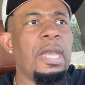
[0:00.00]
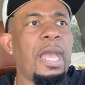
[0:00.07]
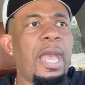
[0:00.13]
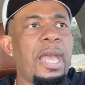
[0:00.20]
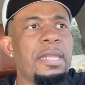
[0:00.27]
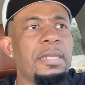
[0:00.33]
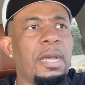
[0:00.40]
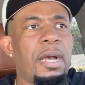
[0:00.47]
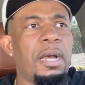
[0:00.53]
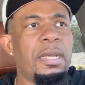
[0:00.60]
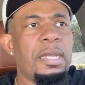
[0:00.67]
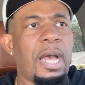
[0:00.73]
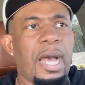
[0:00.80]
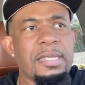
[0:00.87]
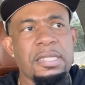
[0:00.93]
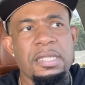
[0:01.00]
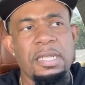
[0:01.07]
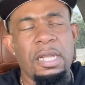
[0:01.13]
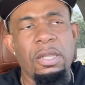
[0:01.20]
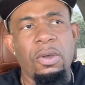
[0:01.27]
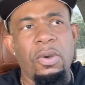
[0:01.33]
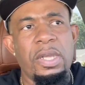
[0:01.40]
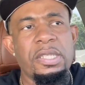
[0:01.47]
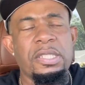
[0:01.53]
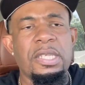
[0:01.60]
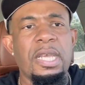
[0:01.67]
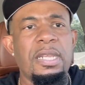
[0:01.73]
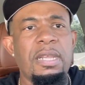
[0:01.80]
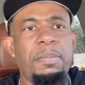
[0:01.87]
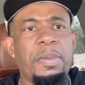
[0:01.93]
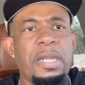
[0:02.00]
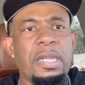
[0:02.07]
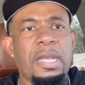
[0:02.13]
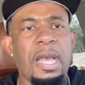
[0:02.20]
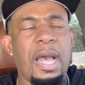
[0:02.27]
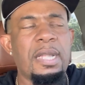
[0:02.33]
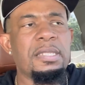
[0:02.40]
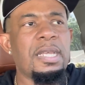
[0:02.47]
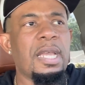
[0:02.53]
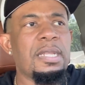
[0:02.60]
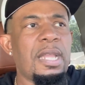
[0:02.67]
And Oscar De La Hoya is saying they've been in contact.